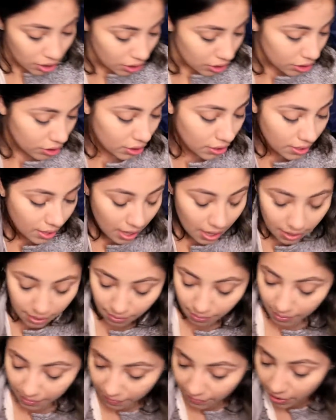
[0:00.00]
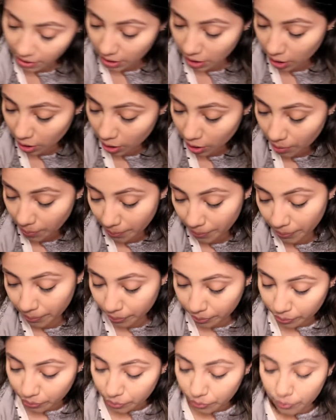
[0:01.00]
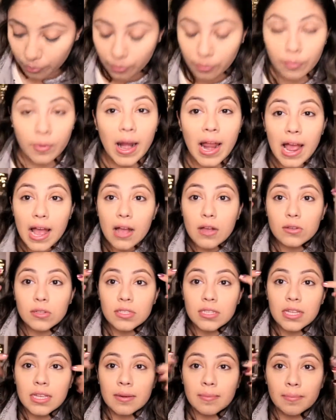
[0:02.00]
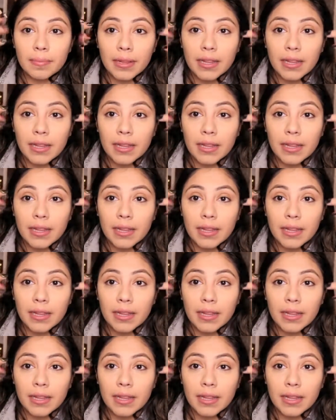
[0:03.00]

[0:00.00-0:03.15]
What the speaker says: So now that we've got our brows in